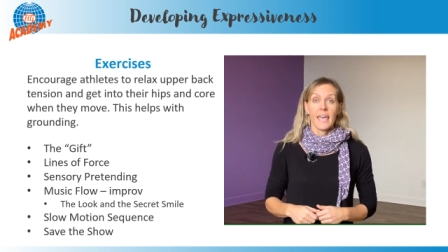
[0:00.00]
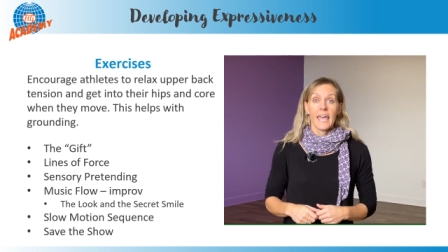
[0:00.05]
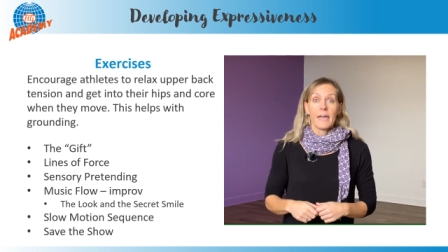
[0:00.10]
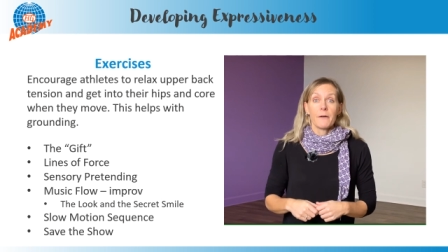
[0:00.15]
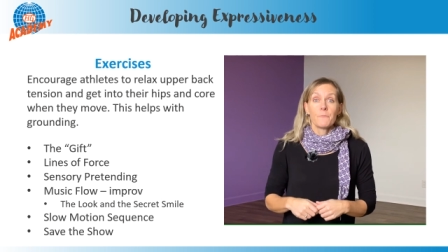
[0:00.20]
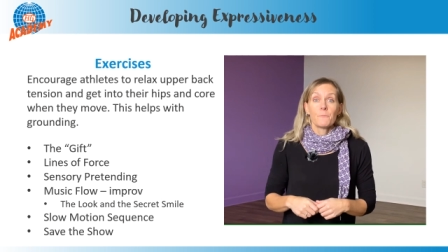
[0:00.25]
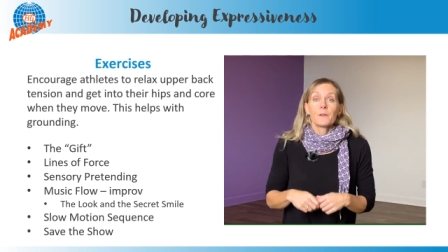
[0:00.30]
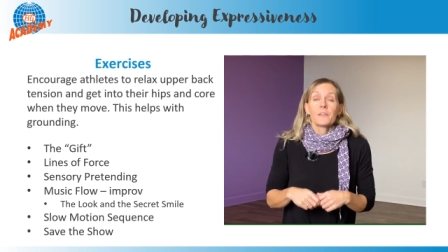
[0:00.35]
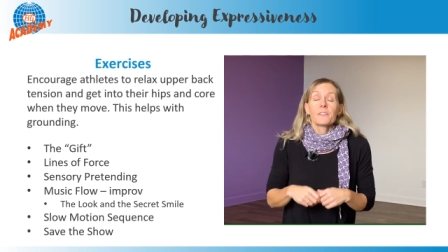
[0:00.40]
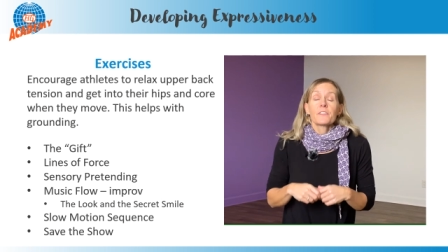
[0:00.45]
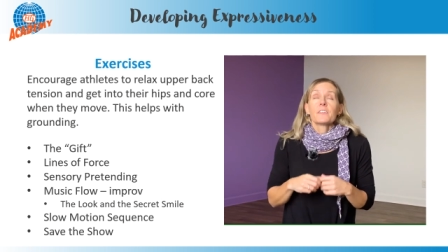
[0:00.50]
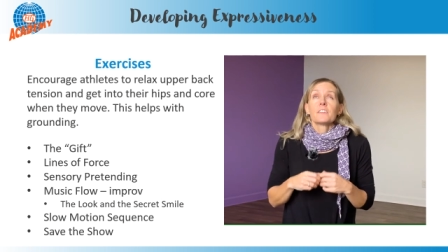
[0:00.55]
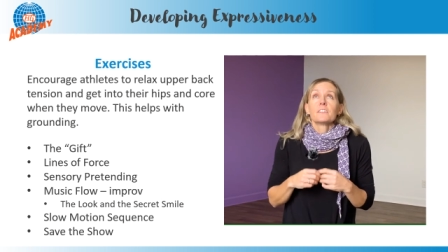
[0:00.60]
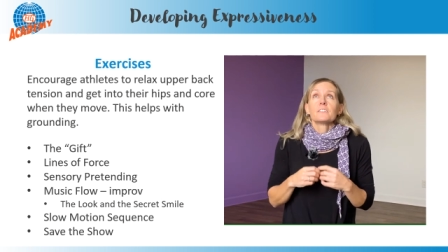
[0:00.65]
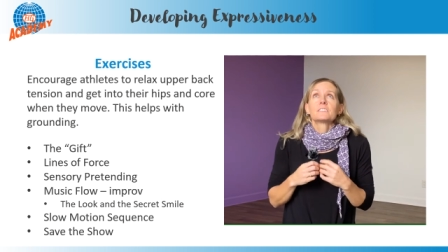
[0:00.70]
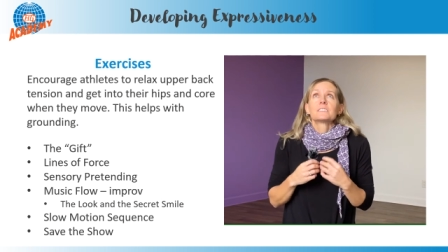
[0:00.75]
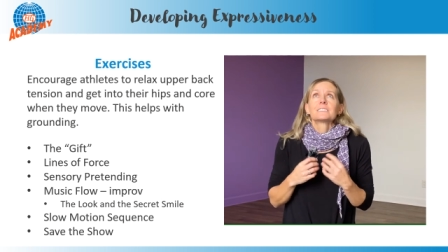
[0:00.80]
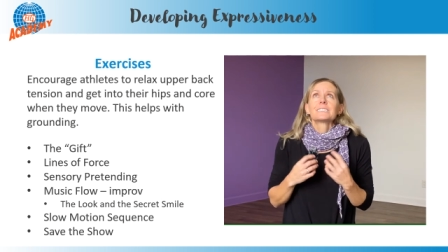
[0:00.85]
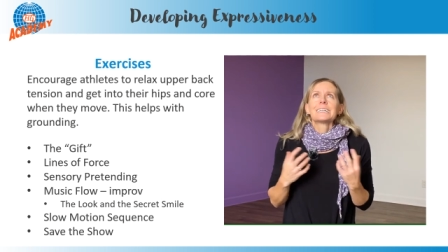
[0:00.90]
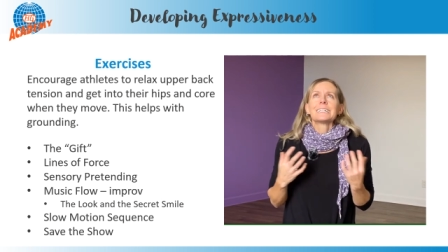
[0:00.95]
with
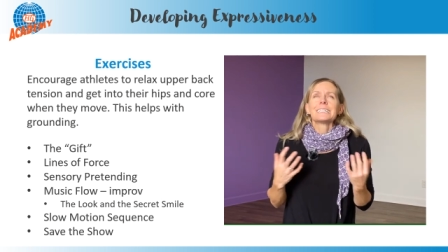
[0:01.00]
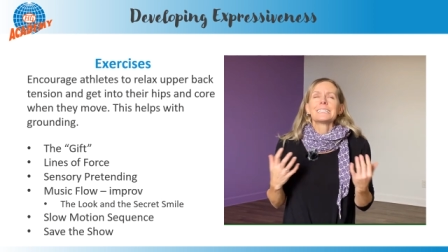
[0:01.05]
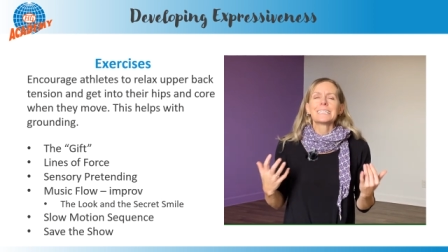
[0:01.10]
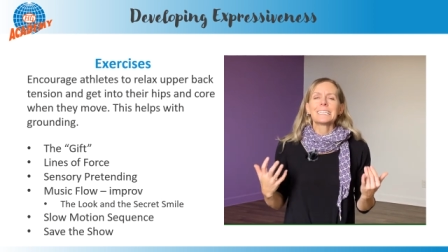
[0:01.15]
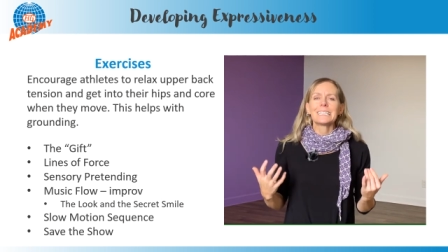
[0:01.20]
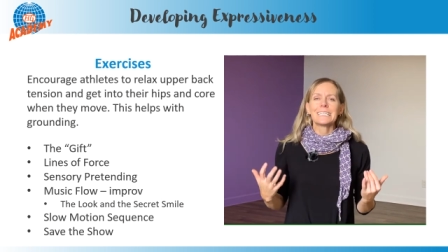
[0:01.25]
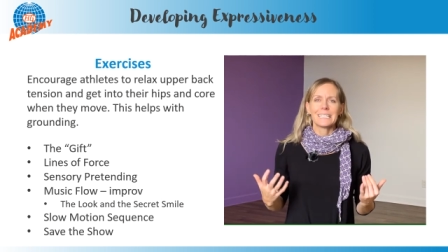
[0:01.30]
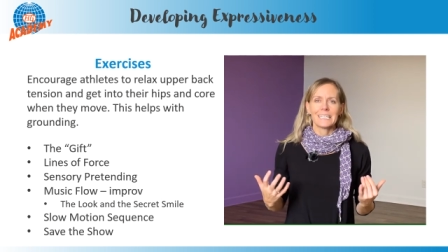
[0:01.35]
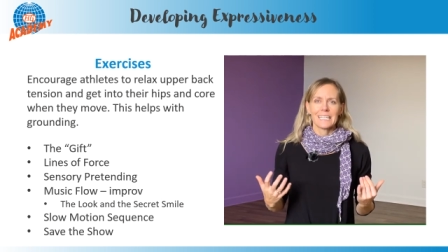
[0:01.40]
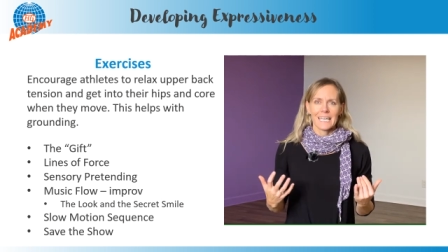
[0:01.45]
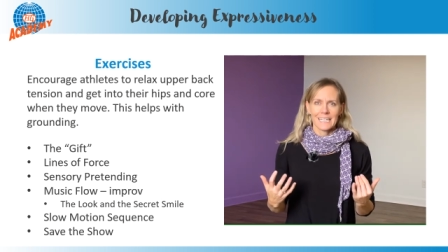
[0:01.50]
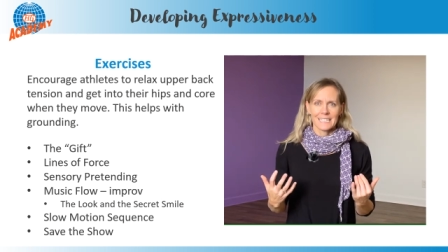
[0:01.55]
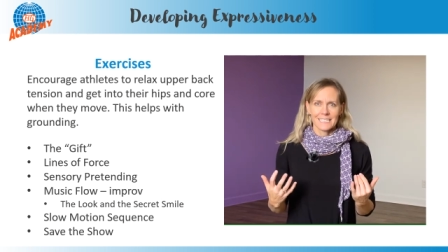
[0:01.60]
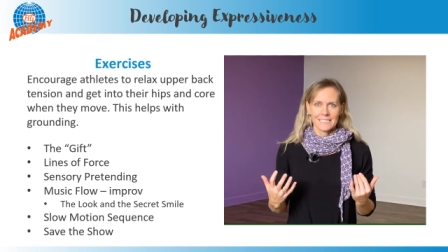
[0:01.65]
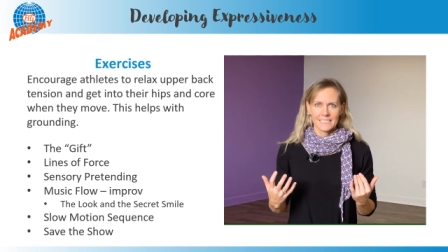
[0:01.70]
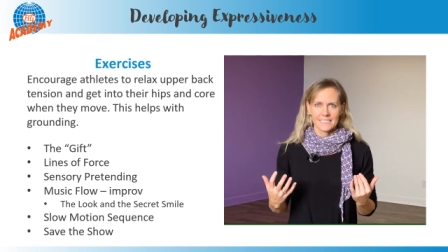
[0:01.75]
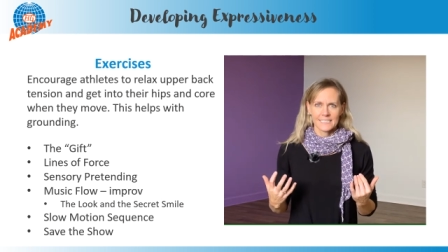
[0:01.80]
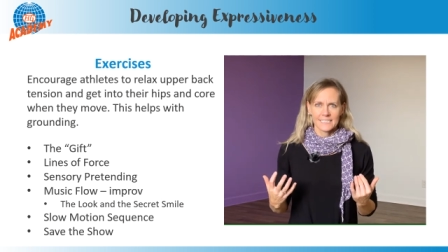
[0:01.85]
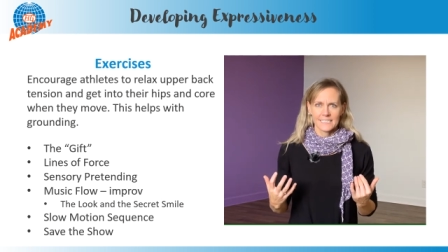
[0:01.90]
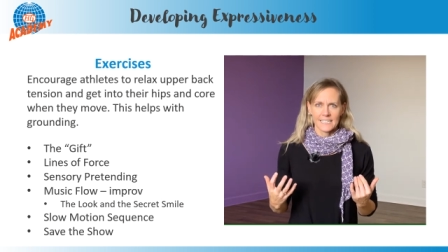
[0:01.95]
glee and
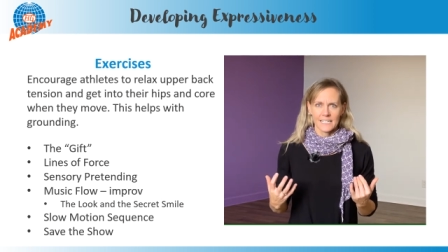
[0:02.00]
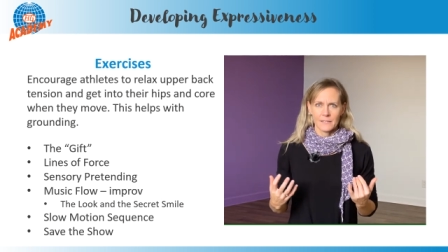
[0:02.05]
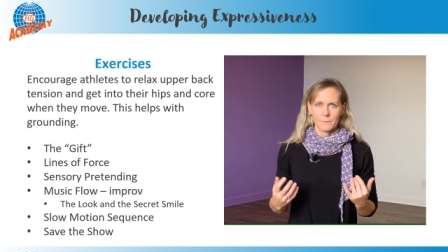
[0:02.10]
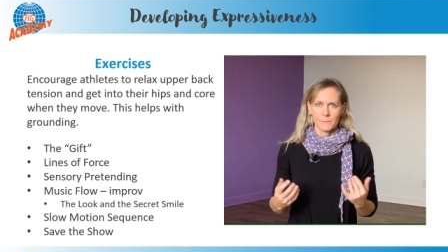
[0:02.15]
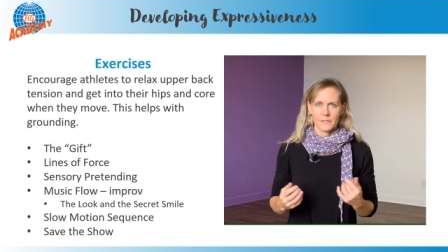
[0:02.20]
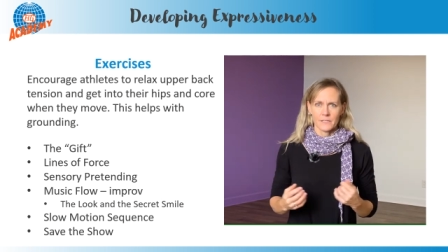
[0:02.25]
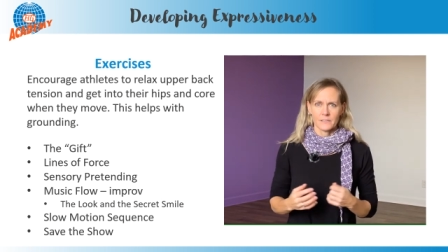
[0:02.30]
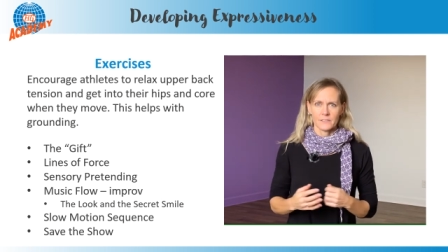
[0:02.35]
excitement.